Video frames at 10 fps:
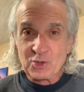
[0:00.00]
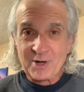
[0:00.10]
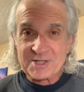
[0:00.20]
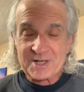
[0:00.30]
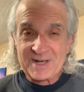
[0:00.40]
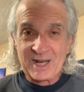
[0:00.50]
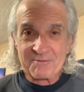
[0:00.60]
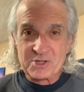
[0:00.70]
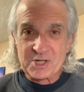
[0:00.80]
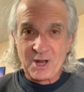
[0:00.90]
trust the
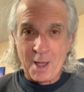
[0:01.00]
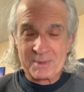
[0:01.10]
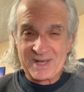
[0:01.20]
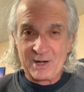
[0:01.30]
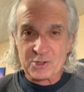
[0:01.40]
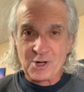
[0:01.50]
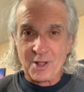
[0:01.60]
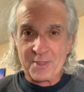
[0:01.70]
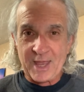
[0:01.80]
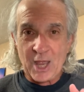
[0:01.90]
television commentators
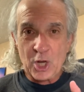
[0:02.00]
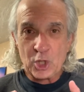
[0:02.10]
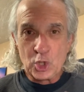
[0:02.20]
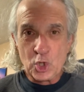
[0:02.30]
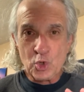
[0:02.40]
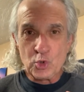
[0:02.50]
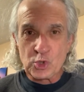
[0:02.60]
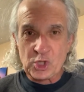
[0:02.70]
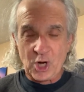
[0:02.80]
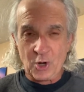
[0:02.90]
on the news
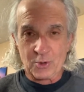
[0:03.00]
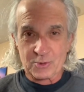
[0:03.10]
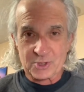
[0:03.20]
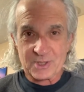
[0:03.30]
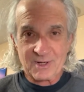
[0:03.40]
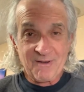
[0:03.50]
shows?